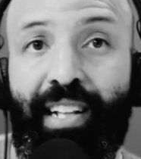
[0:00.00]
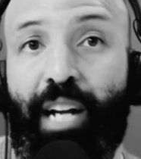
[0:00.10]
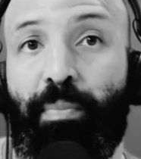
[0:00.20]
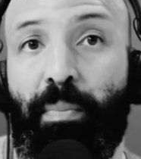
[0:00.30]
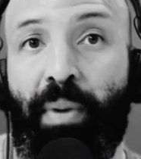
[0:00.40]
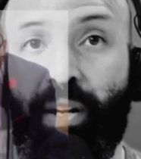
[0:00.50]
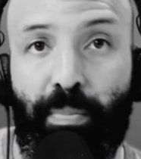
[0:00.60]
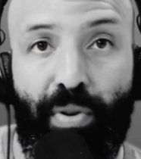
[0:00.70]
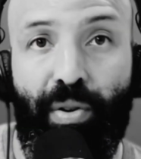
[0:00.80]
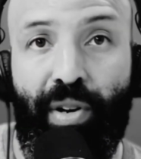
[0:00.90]
like my buddy
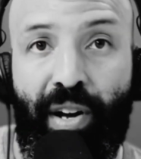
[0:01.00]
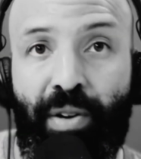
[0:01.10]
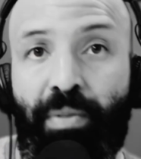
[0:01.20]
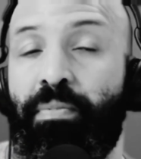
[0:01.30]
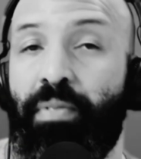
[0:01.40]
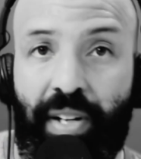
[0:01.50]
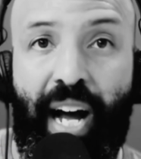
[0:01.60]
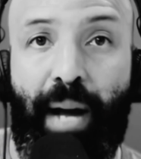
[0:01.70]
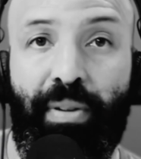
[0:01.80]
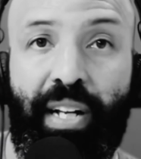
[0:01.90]
Bruno,
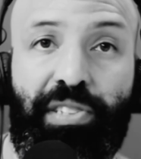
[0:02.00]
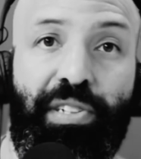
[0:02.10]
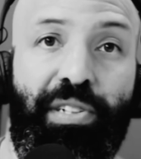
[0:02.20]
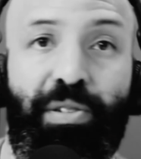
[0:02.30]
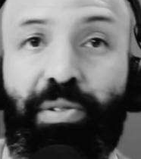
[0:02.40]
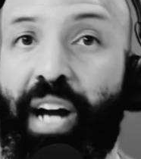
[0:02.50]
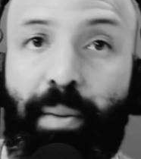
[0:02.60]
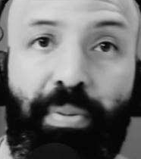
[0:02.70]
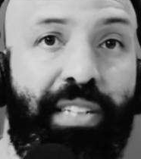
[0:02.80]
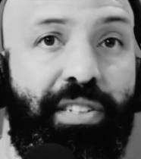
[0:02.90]
God bless you. God bless